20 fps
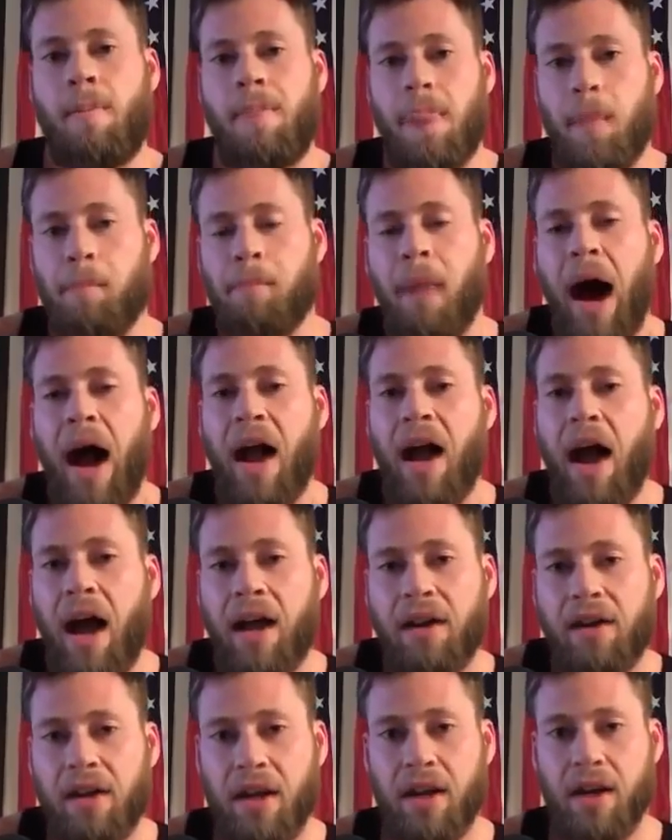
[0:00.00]
My
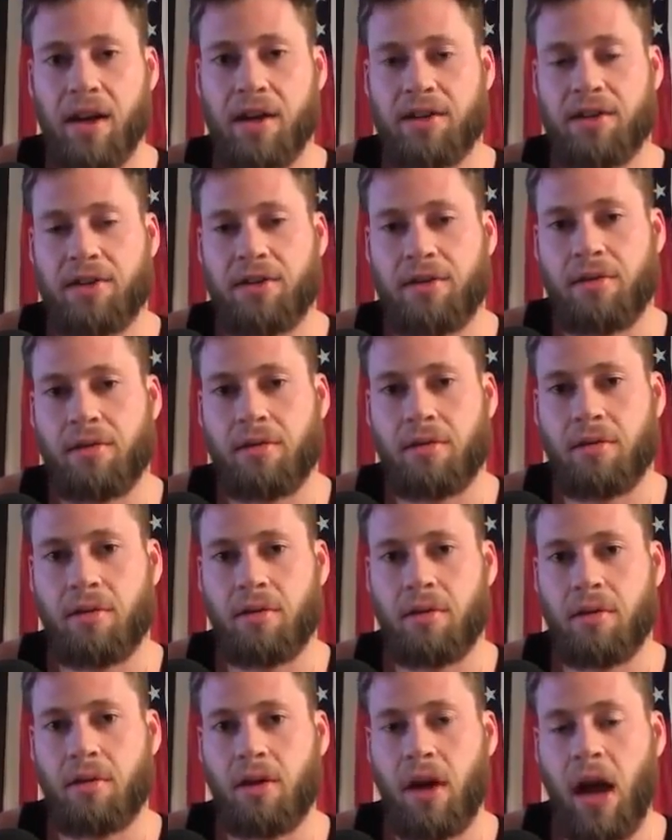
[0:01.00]
ideas,
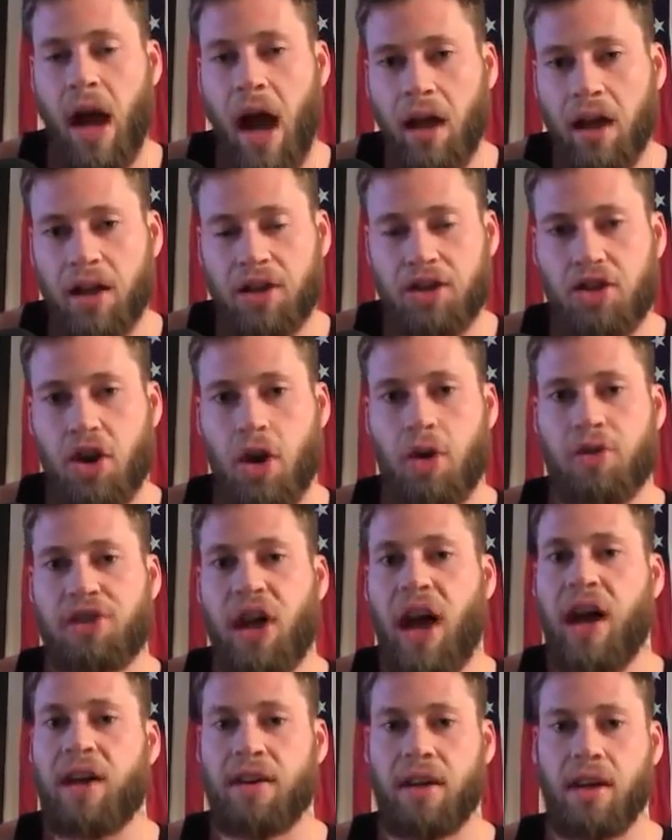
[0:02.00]
Alex Jones'
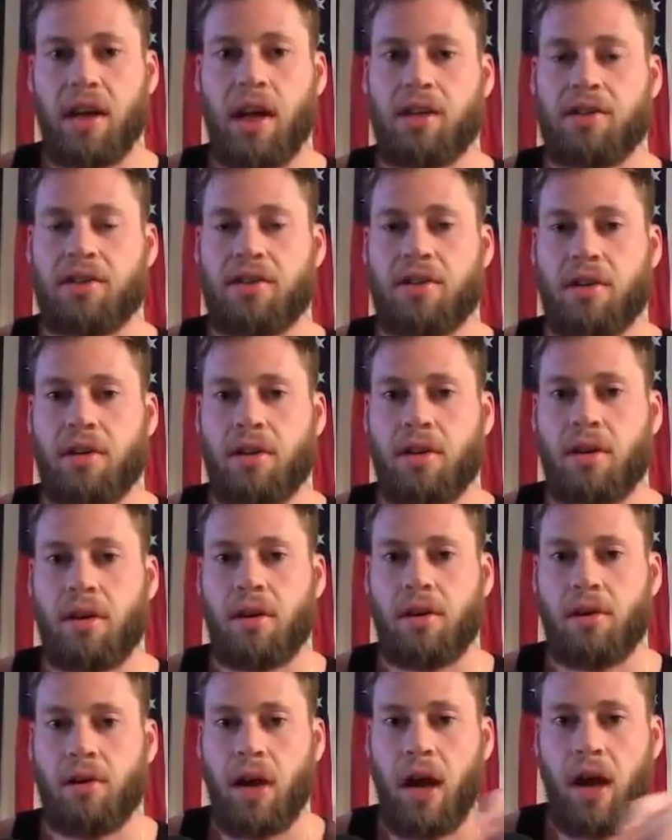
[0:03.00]
ideas,
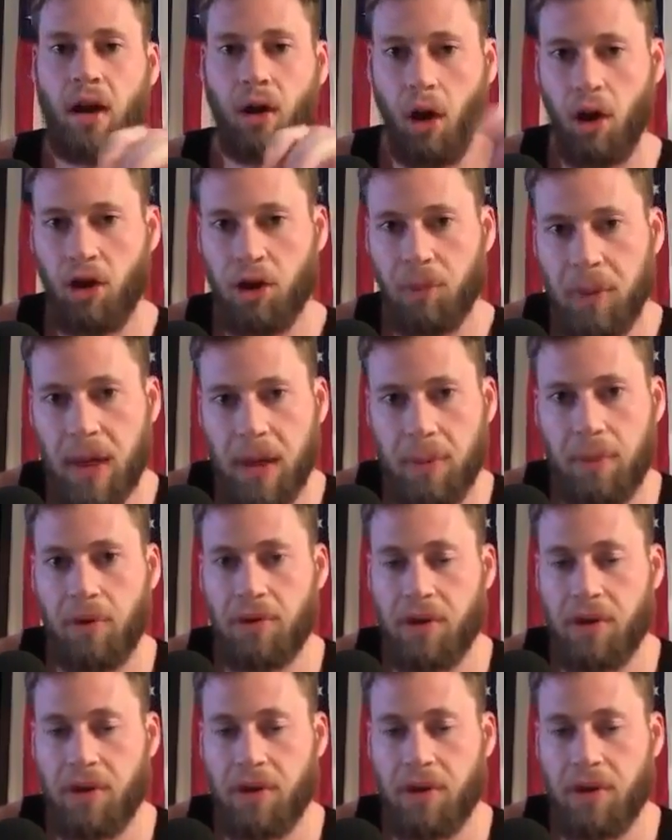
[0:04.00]
and all the people